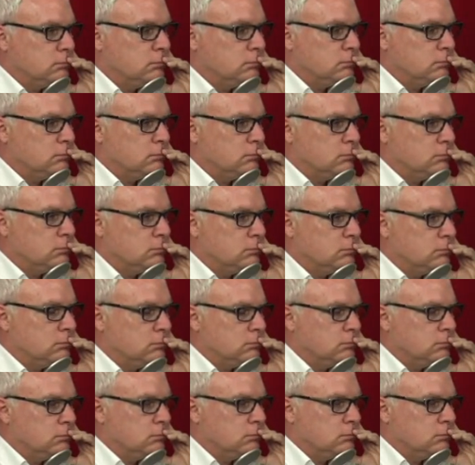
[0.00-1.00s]

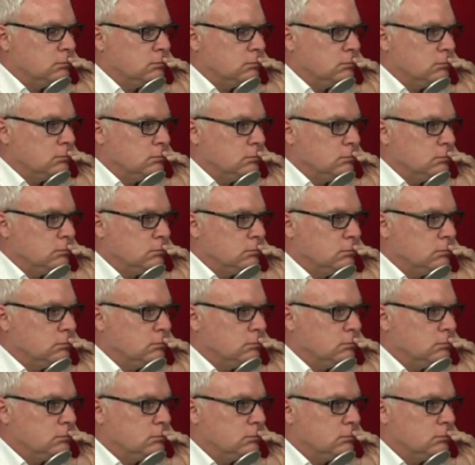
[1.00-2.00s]

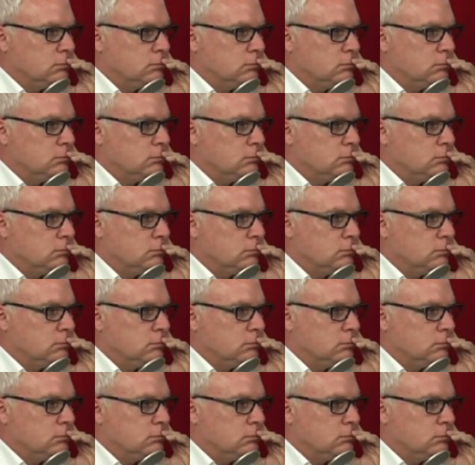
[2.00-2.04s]
(not speaking)